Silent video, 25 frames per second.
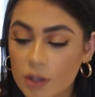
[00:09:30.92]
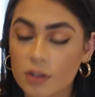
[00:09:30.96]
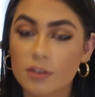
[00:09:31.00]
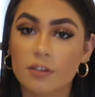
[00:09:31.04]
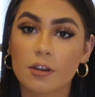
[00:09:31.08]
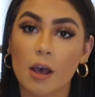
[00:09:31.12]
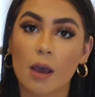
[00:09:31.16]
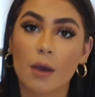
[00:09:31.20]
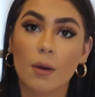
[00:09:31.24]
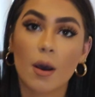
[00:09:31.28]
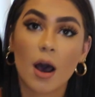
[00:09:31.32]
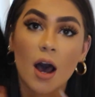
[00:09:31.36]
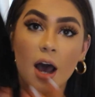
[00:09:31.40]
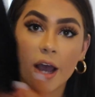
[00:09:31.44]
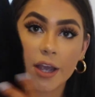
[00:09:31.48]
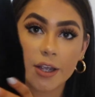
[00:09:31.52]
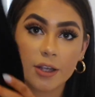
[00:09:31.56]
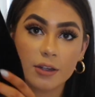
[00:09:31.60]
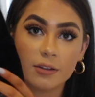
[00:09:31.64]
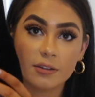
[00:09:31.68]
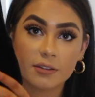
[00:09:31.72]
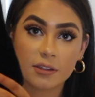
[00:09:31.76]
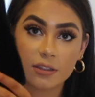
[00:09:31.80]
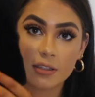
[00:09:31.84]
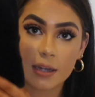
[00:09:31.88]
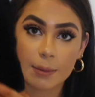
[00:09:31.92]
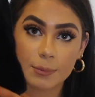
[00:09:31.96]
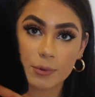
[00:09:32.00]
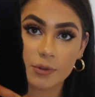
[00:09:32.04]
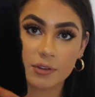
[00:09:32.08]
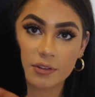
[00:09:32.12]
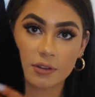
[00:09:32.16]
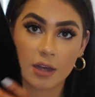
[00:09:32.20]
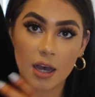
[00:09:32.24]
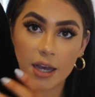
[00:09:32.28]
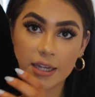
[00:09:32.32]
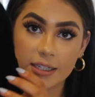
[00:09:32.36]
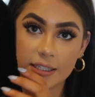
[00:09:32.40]
So I use the
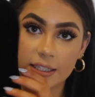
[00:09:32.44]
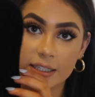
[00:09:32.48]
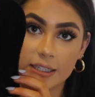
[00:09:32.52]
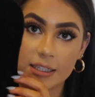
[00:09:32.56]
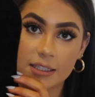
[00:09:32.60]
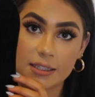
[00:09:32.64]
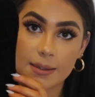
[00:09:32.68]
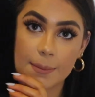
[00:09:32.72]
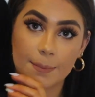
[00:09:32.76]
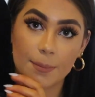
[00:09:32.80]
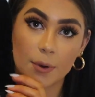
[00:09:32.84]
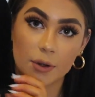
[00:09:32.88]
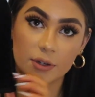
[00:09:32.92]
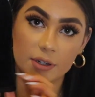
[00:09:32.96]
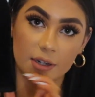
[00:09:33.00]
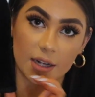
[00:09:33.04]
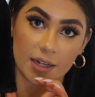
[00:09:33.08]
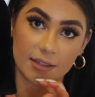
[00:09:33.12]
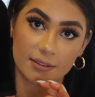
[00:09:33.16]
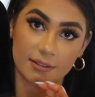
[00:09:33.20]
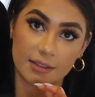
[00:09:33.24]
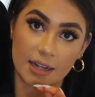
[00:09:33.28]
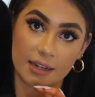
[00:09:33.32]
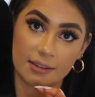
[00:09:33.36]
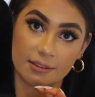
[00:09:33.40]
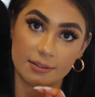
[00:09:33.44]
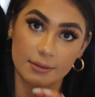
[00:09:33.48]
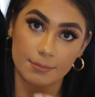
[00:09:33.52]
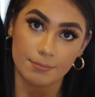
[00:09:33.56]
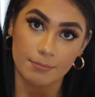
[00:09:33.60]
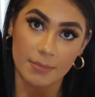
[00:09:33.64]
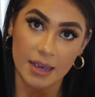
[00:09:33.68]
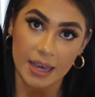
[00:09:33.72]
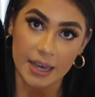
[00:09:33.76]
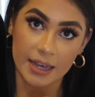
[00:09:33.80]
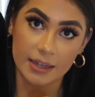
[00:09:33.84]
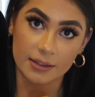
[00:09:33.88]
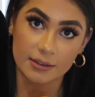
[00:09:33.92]
double-sided Bondi Sands
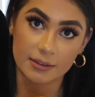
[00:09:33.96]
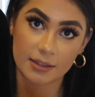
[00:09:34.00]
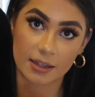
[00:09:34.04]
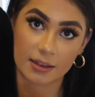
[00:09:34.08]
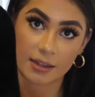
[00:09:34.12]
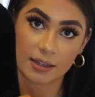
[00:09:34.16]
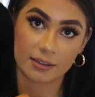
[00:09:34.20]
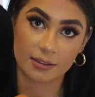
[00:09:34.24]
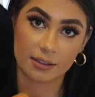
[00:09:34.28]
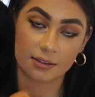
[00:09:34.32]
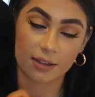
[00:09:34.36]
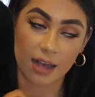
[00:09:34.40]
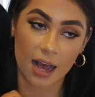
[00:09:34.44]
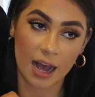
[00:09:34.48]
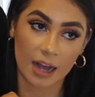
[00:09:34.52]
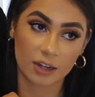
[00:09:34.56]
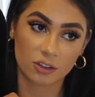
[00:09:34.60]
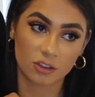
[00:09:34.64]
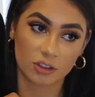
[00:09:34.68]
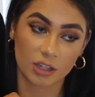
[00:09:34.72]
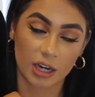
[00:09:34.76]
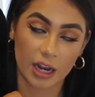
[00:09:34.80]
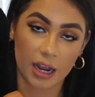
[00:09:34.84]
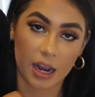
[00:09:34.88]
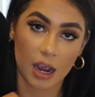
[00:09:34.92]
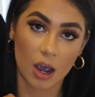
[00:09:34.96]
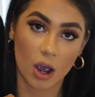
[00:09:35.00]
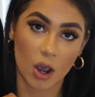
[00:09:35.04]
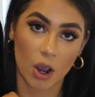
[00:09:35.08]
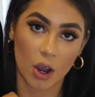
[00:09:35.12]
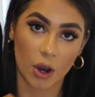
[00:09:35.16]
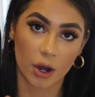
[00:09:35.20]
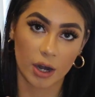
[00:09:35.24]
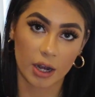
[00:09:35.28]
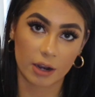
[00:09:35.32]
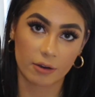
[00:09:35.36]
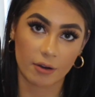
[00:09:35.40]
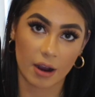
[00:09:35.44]
mitt. This is actually a
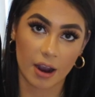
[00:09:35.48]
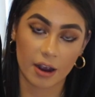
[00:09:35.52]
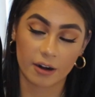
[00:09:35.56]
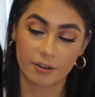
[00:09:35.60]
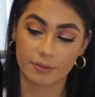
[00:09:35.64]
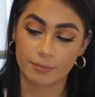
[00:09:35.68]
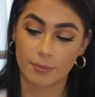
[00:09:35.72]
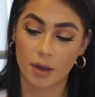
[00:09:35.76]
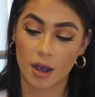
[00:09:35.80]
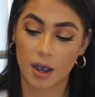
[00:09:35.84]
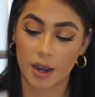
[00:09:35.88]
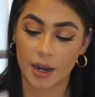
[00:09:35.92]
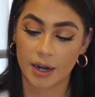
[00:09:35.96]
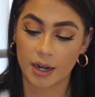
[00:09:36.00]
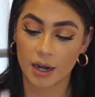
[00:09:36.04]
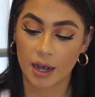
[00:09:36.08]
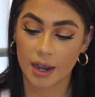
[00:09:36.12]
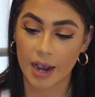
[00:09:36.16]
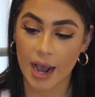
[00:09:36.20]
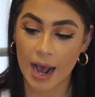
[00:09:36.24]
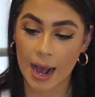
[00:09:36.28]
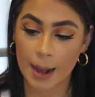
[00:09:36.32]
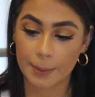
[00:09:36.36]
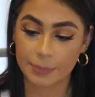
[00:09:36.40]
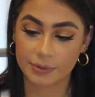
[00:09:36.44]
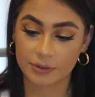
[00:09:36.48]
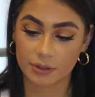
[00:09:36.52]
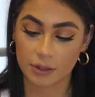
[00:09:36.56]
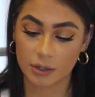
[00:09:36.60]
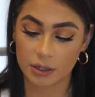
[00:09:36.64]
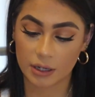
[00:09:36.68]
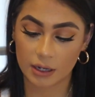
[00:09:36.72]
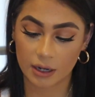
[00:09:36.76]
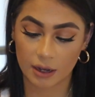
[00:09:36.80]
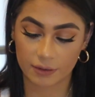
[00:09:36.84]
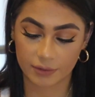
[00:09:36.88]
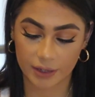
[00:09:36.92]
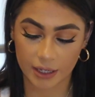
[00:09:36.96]
holy grail of mine. I
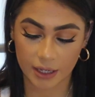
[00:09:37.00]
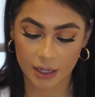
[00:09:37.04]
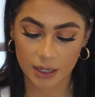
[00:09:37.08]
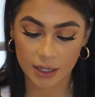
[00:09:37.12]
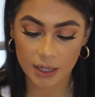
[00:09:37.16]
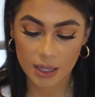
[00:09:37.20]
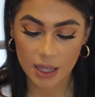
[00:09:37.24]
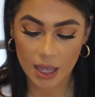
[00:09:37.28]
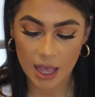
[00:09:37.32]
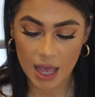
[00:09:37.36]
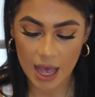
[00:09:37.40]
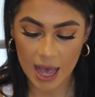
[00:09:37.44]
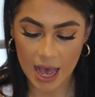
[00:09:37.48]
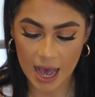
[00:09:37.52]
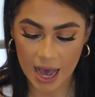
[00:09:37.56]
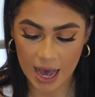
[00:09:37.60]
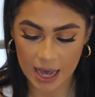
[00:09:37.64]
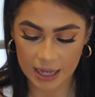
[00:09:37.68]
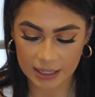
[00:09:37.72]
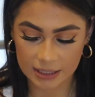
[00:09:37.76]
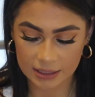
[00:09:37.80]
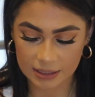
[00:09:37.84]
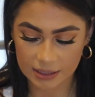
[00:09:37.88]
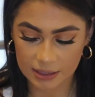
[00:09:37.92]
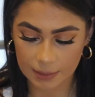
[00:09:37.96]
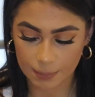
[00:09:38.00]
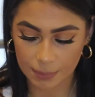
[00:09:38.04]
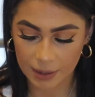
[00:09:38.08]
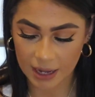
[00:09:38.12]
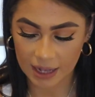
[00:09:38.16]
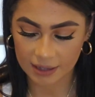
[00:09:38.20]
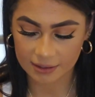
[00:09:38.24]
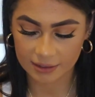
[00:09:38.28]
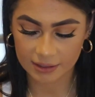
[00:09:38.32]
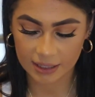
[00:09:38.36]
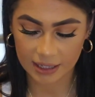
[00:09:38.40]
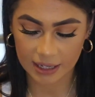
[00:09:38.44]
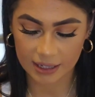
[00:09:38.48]
absolutely love it, and the
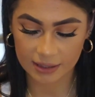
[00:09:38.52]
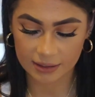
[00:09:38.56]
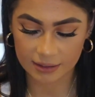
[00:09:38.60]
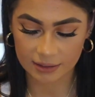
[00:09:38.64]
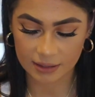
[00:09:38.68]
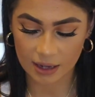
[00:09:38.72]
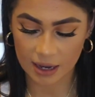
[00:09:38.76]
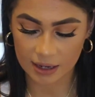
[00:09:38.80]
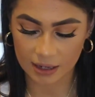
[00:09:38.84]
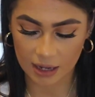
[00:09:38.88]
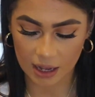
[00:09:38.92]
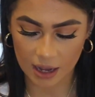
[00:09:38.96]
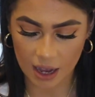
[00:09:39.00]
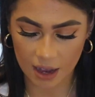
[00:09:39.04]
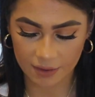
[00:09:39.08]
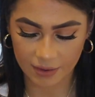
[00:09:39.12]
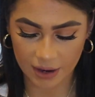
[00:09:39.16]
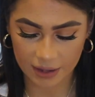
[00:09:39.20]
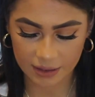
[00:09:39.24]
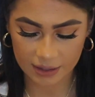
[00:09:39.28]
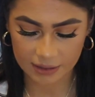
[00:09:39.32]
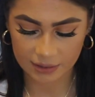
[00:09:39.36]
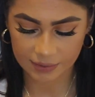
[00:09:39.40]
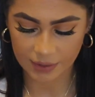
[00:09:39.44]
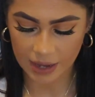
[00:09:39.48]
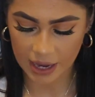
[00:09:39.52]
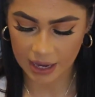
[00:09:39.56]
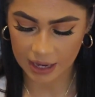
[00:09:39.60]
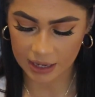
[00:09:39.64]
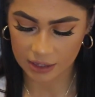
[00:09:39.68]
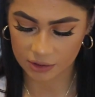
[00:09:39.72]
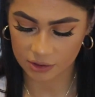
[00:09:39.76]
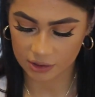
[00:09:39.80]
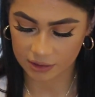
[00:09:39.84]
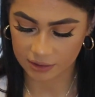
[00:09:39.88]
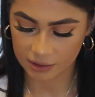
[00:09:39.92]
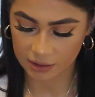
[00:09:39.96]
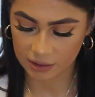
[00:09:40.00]
plastic inside, like I've had this for
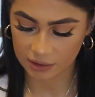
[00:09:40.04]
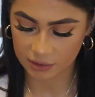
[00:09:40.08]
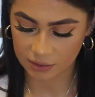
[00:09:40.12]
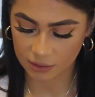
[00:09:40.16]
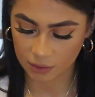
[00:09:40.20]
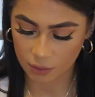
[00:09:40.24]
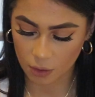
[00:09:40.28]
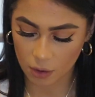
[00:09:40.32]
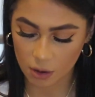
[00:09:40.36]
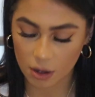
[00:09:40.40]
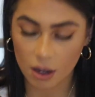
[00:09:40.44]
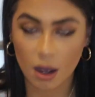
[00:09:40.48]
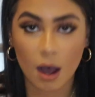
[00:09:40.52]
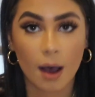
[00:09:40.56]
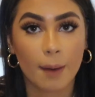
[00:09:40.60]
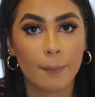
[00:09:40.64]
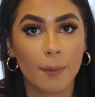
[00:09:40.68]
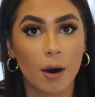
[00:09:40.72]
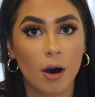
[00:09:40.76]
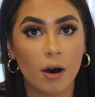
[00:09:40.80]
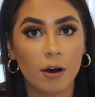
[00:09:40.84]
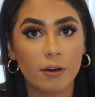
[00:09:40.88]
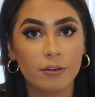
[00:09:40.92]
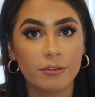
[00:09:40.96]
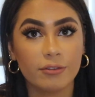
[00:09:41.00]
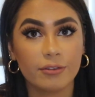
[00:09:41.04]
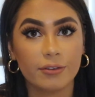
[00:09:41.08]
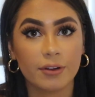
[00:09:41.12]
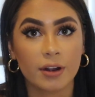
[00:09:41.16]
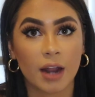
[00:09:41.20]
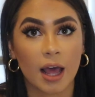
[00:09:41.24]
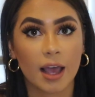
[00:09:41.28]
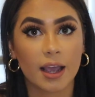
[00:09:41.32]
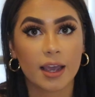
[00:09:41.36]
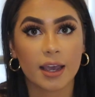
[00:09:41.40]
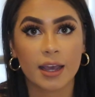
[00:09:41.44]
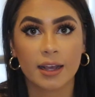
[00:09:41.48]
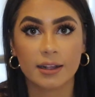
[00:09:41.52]
ages and it's not come off,
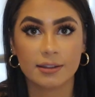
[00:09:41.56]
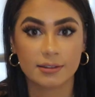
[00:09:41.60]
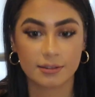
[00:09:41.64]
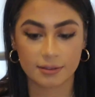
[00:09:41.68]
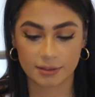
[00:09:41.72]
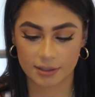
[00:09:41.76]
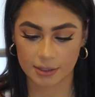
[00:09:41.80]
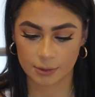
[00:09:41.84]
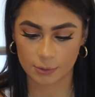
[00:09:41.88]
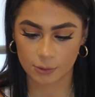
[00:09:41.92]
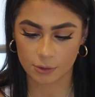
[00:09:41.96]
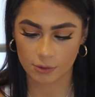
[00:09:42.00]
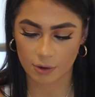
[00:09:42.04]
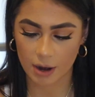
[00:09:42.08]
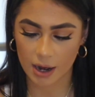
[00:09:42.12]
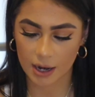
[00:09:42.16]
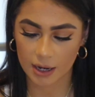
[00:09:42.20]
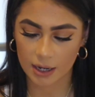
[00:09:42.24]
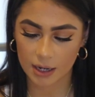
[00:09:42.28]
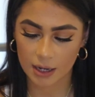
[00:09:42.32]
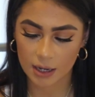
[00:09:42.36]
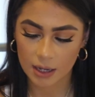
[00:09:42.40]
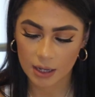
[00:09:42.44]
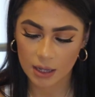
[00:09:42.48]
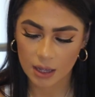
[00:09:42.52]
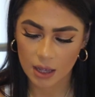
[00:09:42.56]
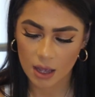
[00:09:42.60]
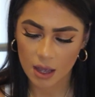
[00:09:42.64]
like it's still great.